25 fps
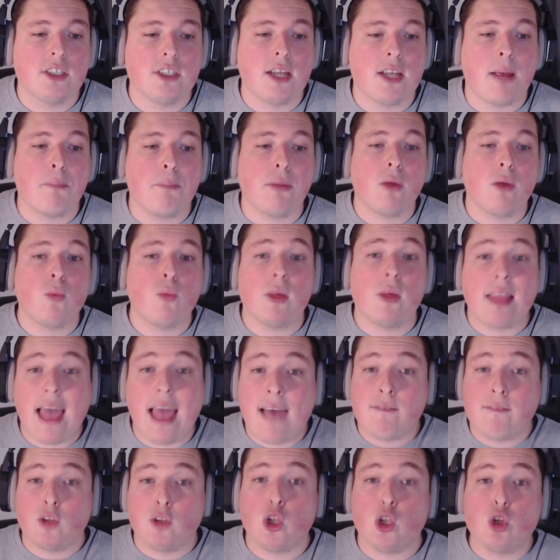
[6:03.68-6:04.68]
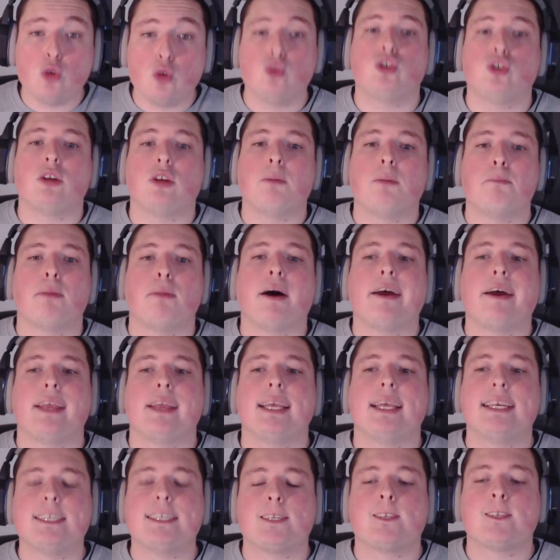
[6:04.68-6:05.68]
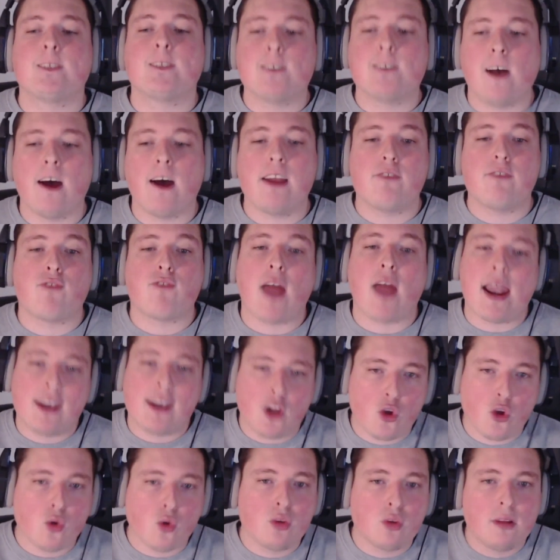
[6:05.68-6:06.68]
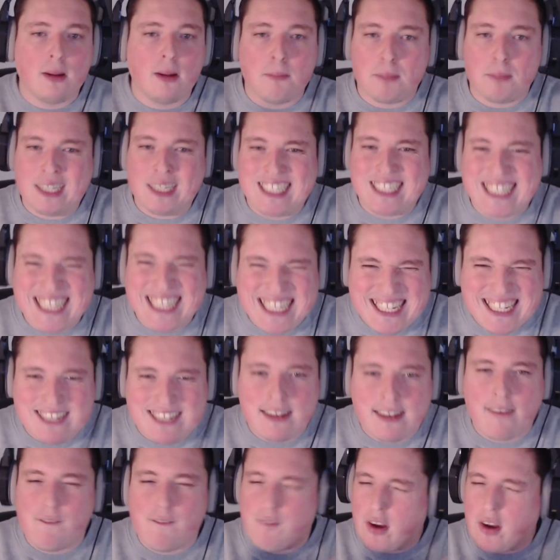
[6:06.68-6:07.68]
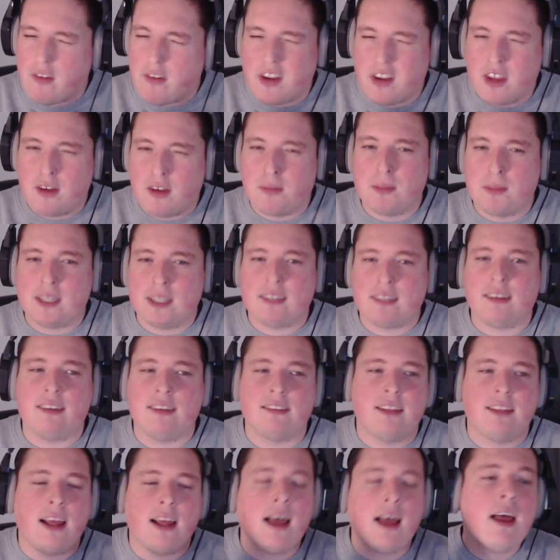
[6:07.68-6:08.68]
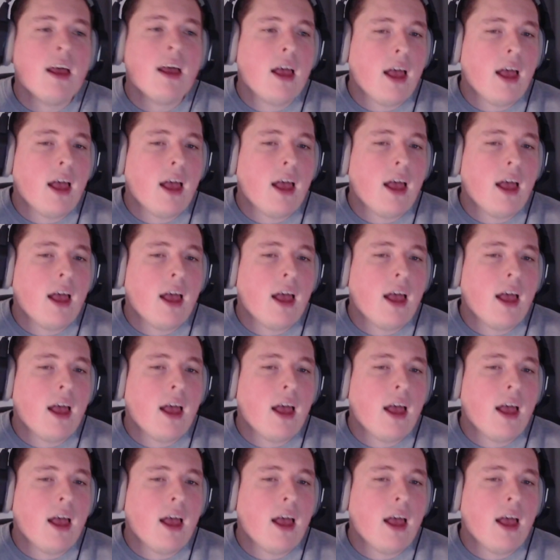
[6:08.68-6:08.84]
Champion with Evolution by his side. Randy Orton, Batista, very young Batista.